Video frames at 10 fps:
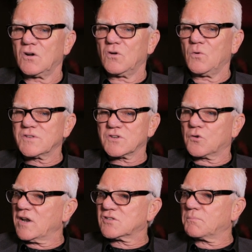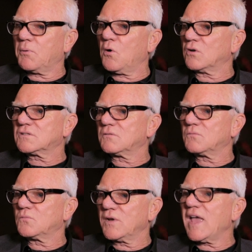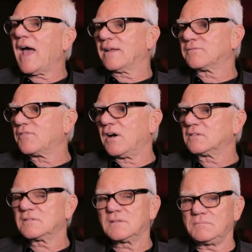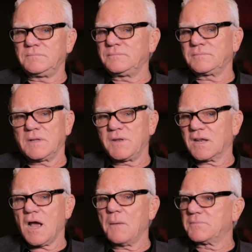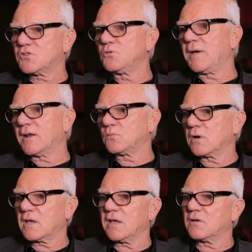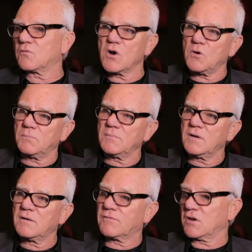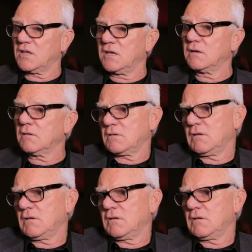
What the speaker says: always a great support, and we had fun. I mean, it can't be too bad working in Rome for a year,